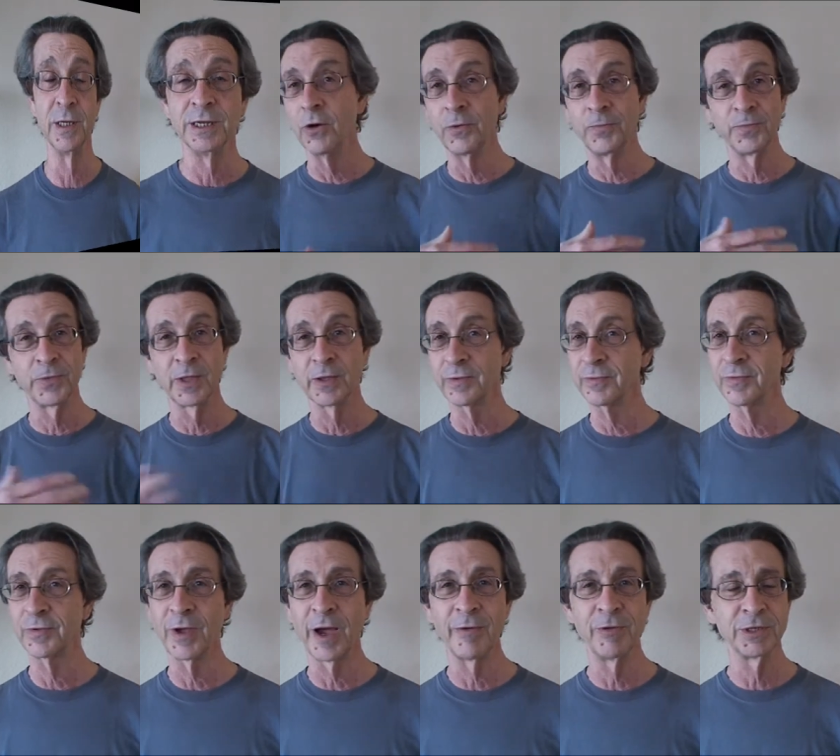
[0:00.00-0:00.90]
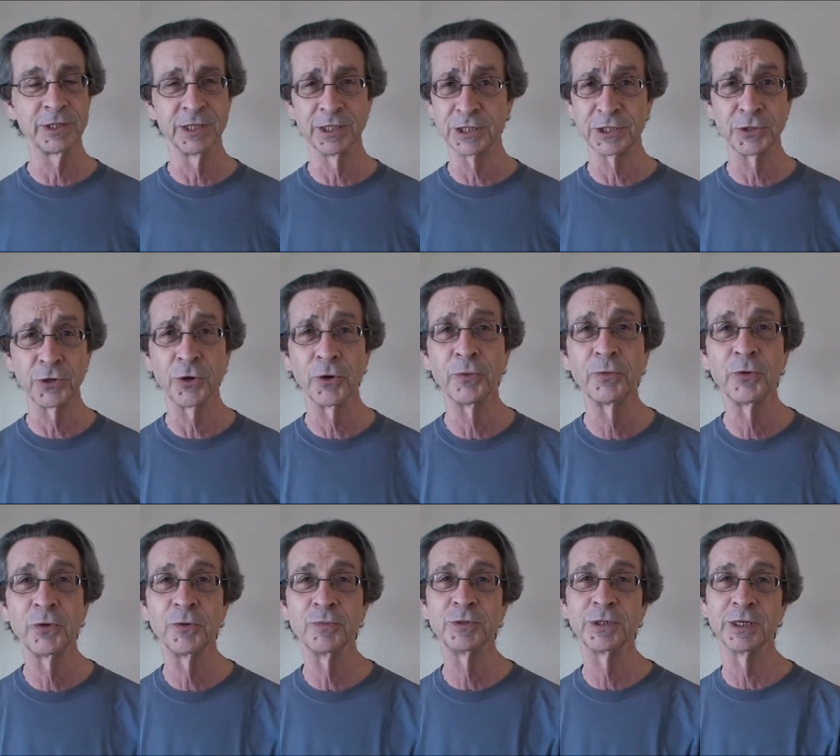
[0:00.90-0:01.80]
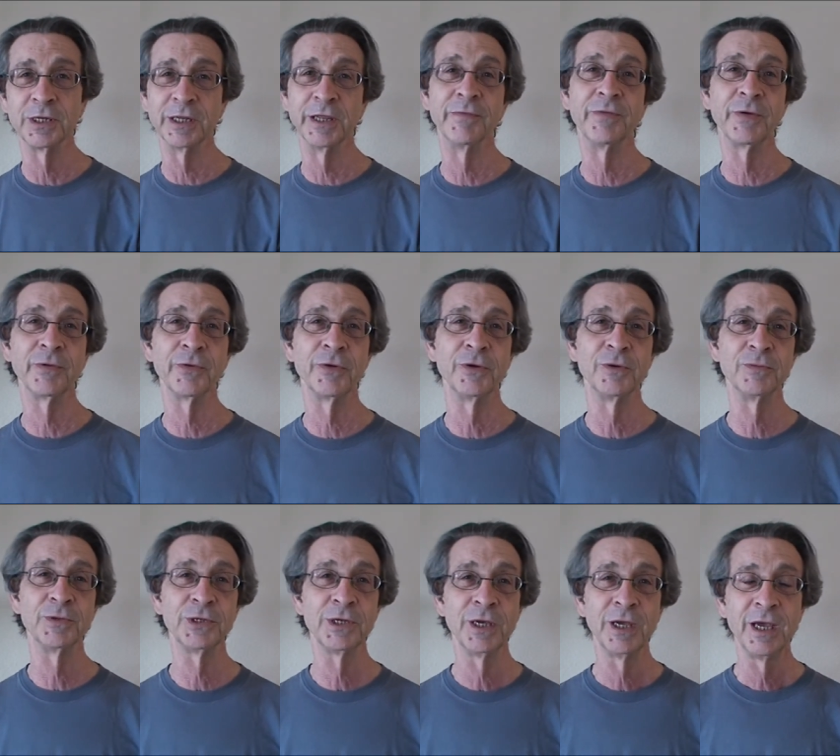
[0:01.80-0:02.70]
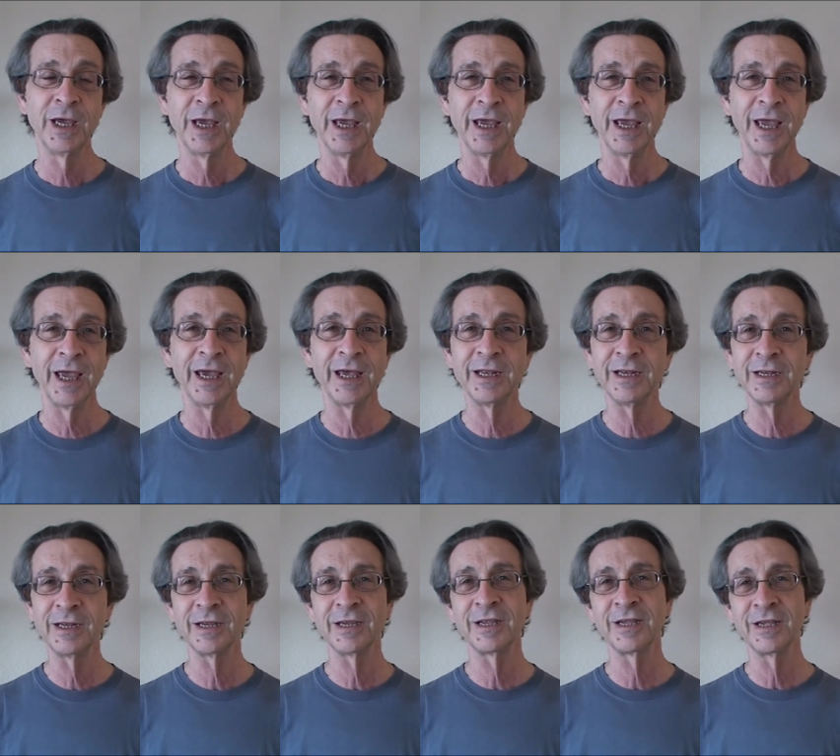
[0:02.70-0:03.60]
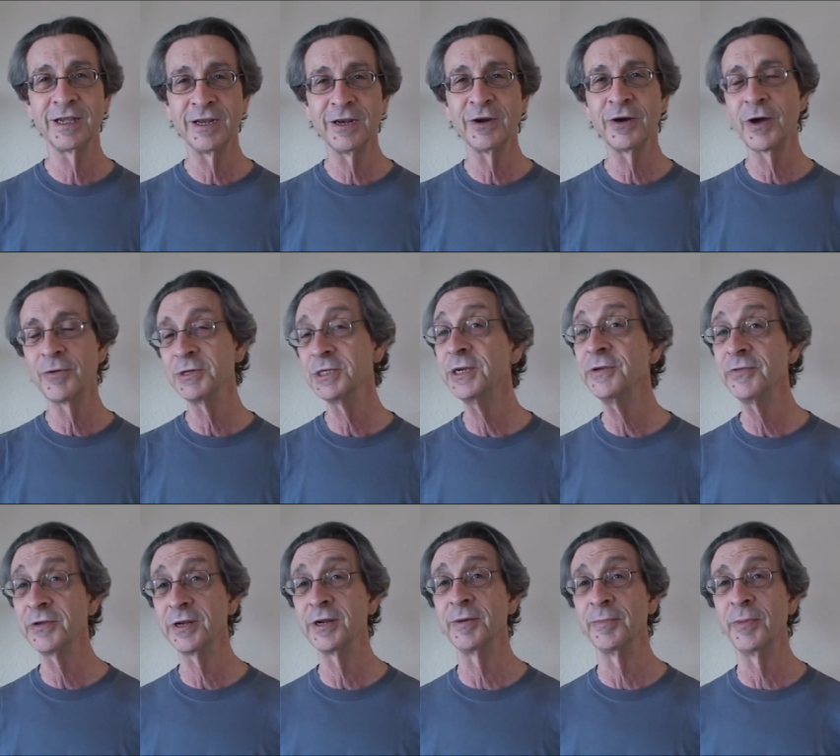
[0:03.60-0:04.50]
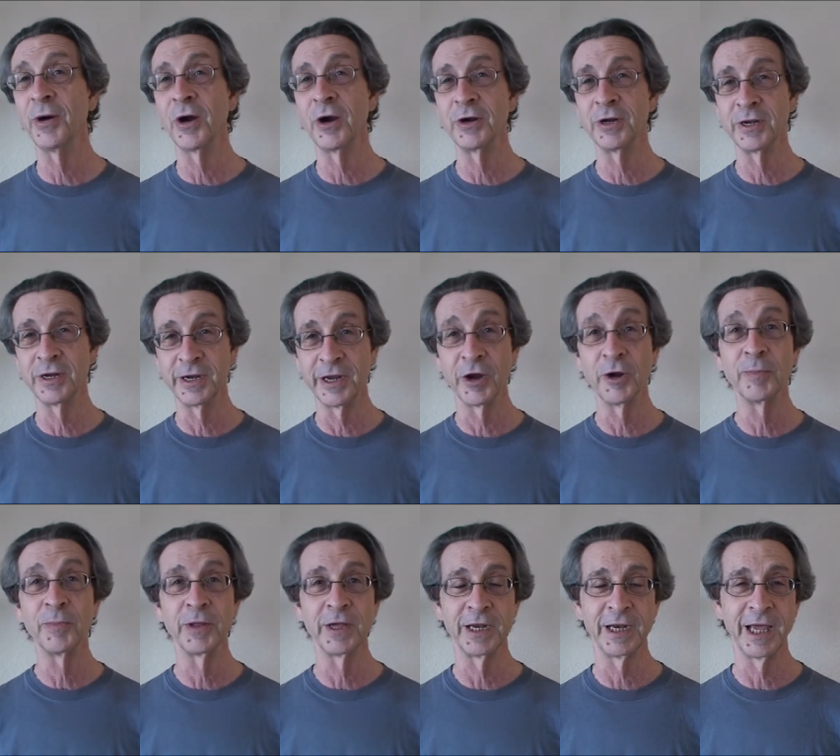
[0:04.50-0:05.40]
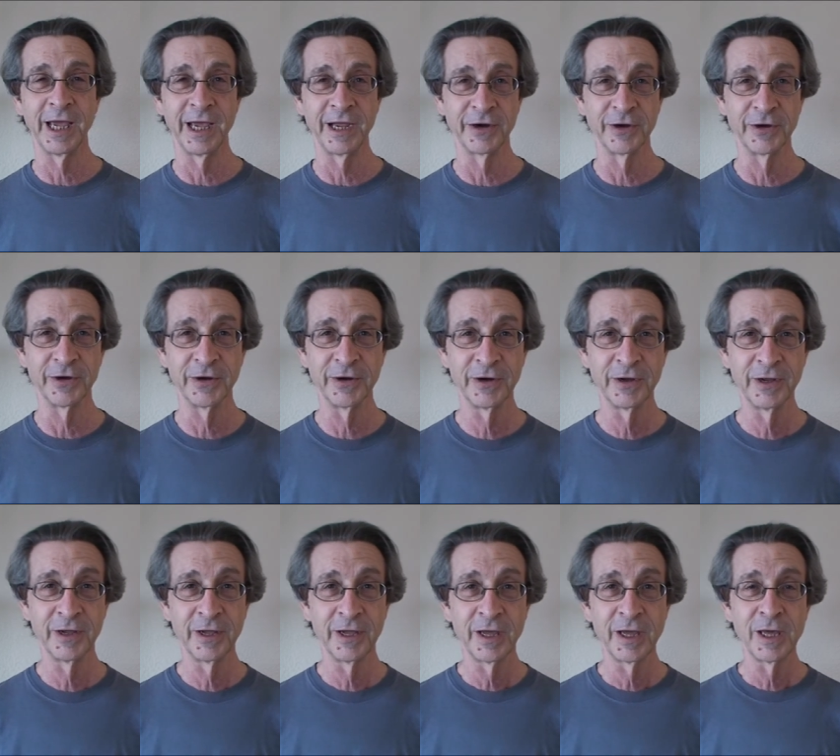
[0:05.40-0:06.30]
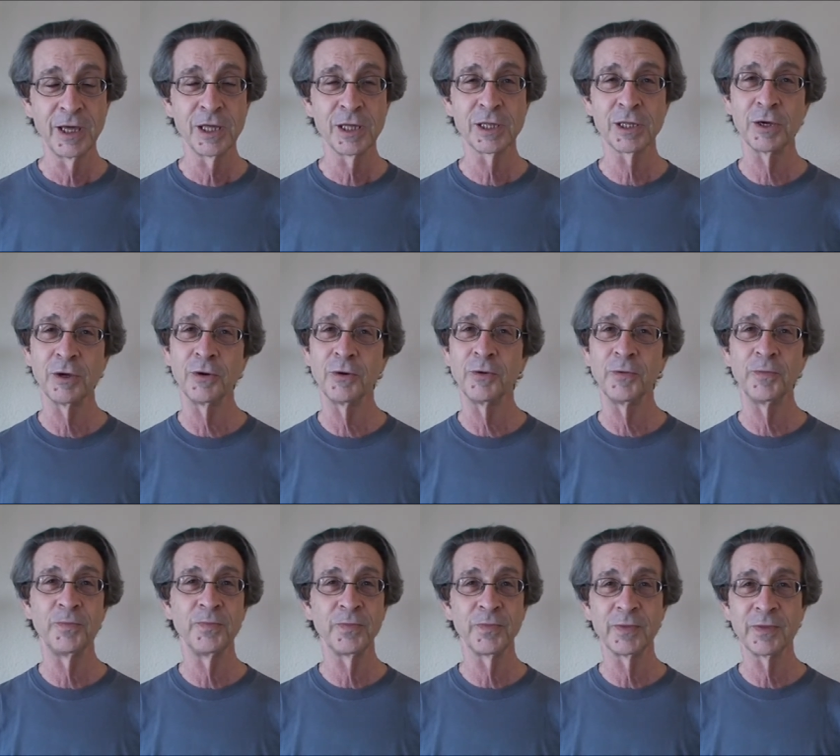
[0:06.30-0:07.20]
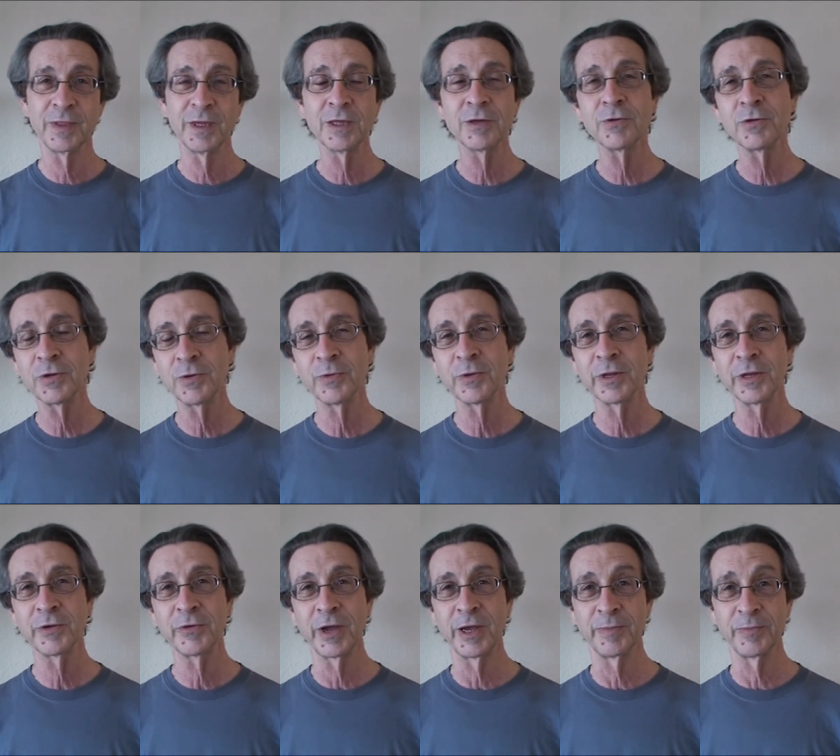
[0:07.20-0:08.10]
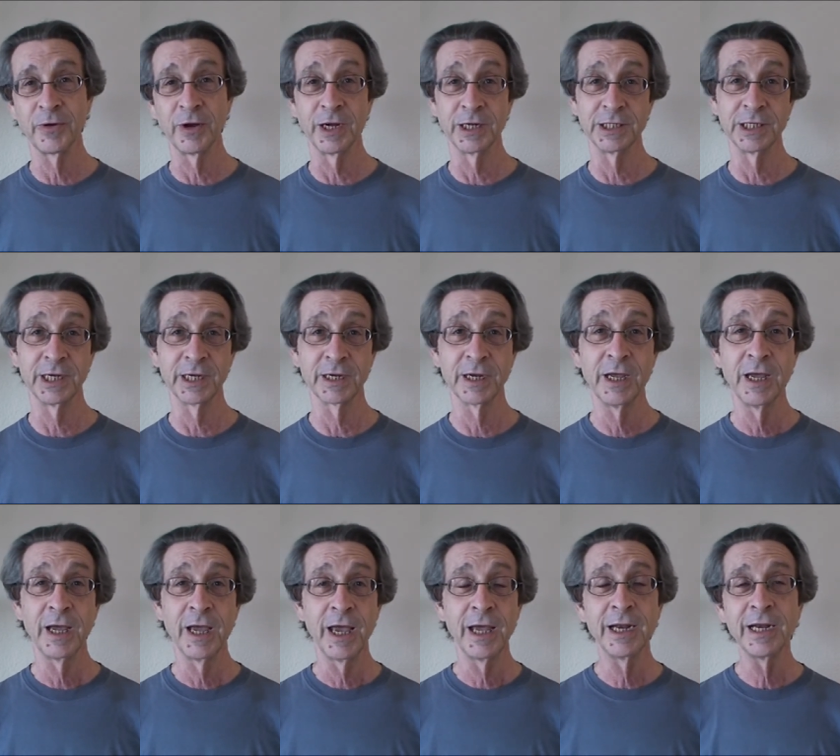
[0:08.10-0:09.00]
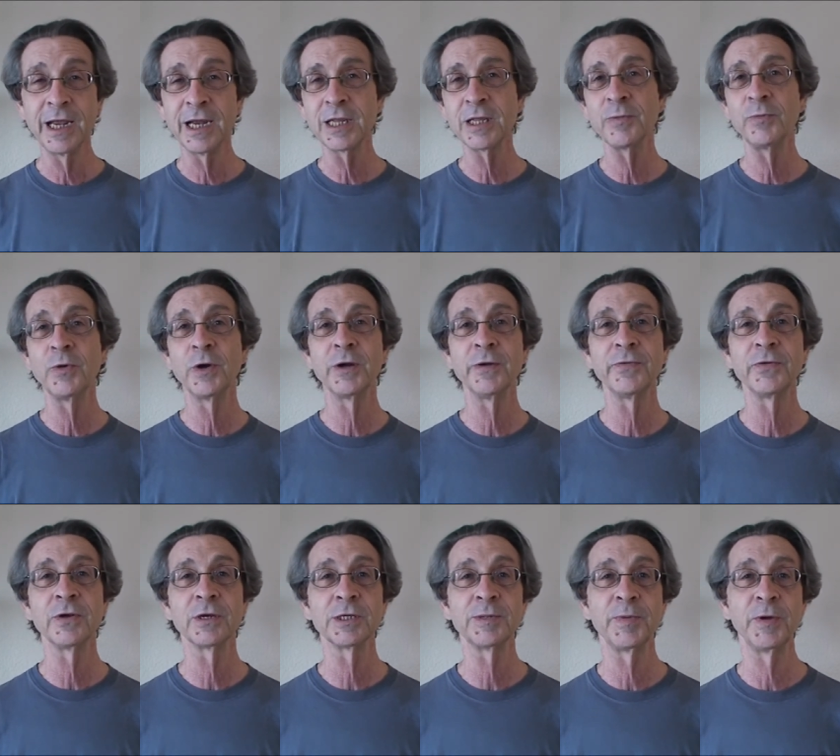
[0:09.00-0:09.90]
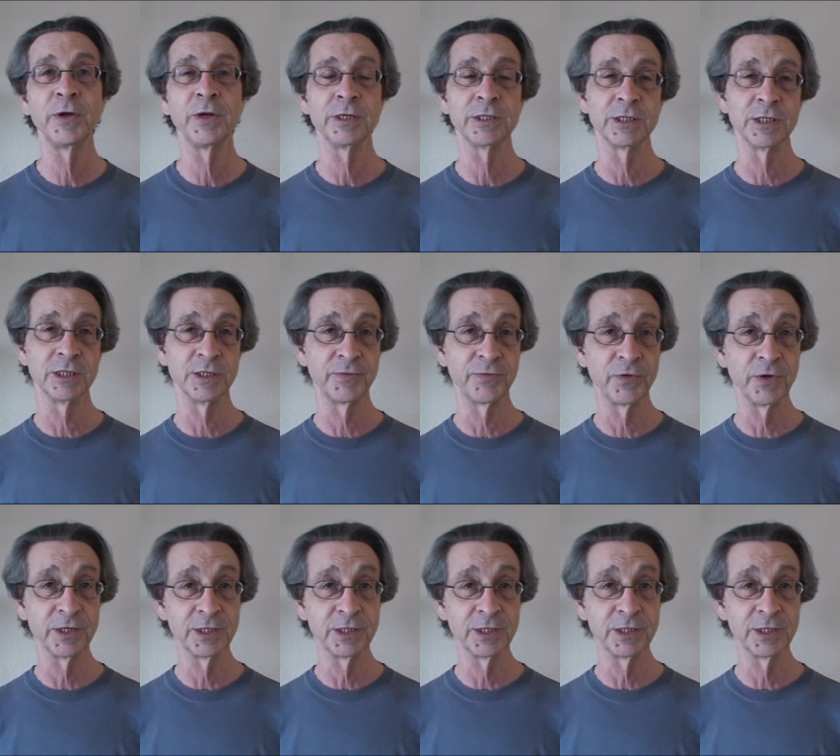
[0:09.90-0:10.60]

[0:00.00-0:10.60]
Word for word: Um, I was in storerooms and living rooms. And you know, I was even in a barn in an airplane hangar. So this was a really great project. And it had some wonderful experiences. For